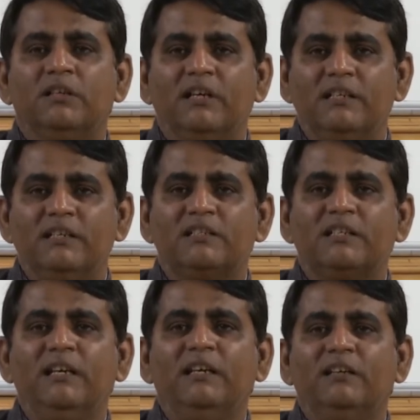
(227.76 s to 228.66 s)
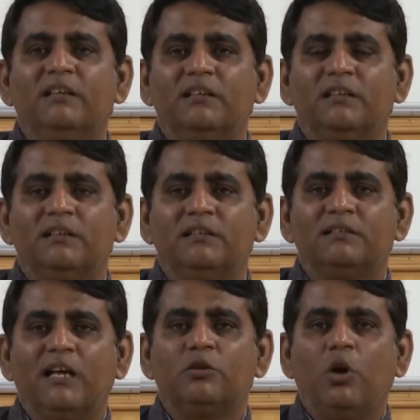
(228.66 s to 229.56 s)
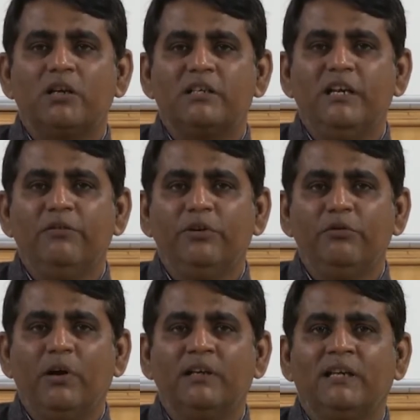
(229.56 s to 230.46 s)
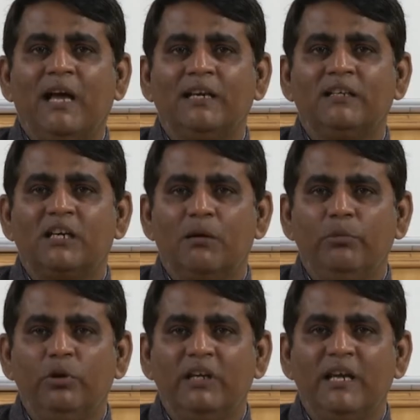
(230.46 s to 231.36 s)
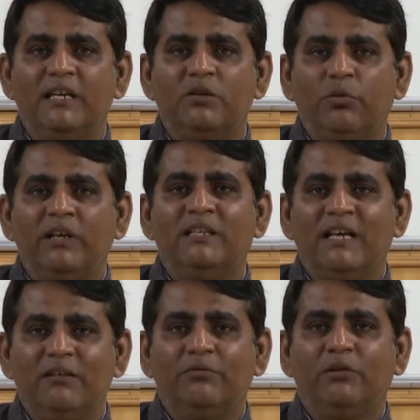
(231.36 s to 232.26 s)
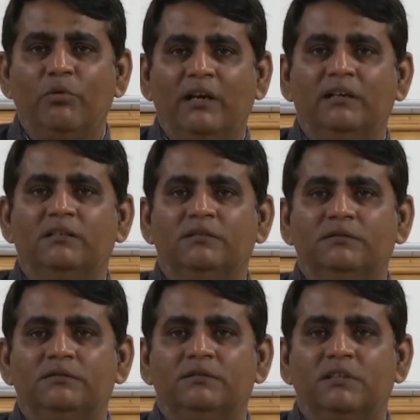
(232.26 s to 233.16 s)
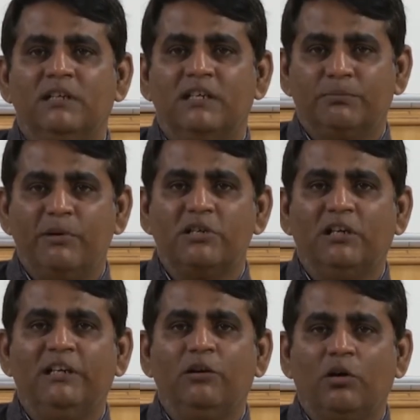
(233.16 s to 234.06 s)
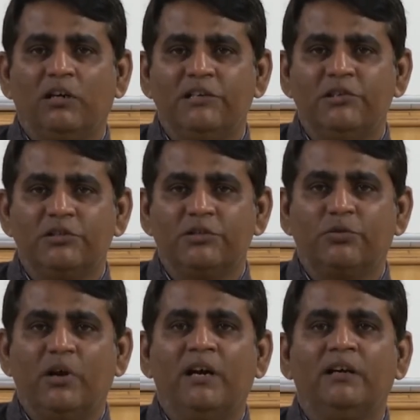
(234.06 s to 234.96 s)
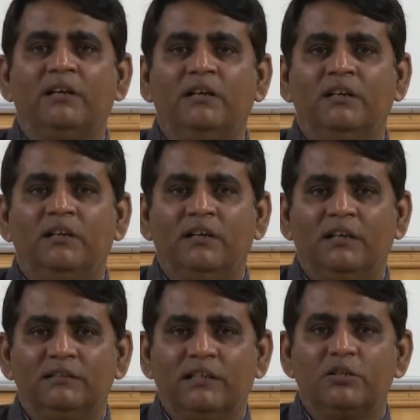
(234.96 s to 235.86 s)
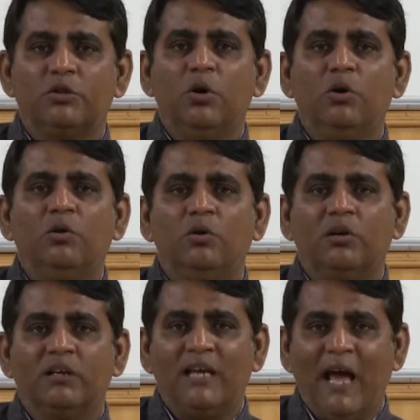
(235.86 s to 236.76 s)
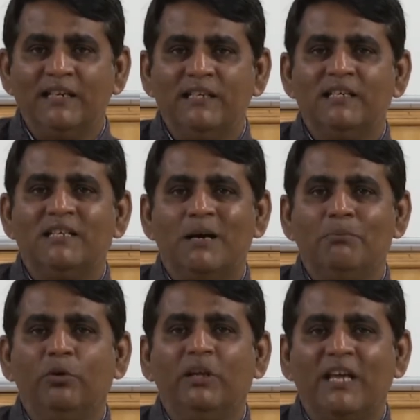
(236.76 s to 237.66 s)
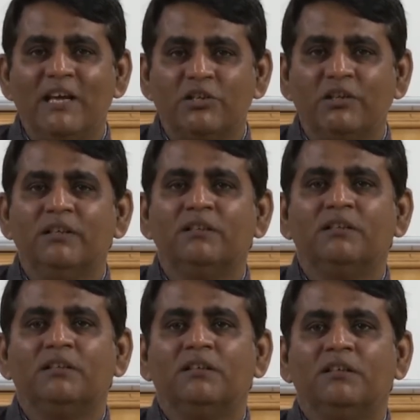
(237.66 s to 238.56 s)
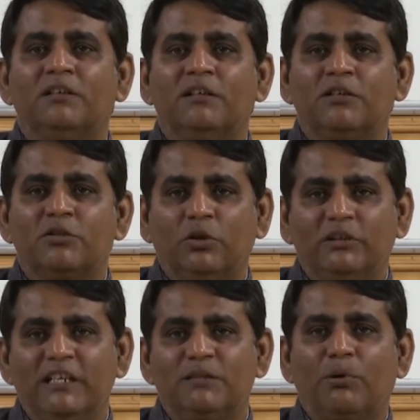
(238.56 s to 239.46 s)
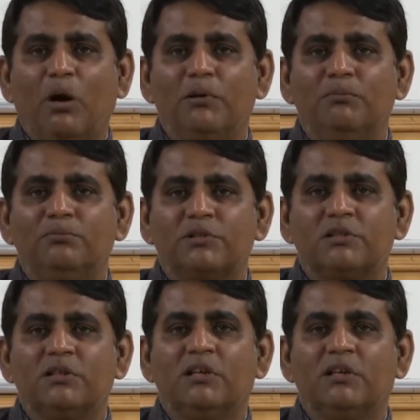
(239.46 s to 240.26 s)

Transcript: it is seen that not everyone can communicate with everyone, especially in organizations where there is no candid communication. So, these problems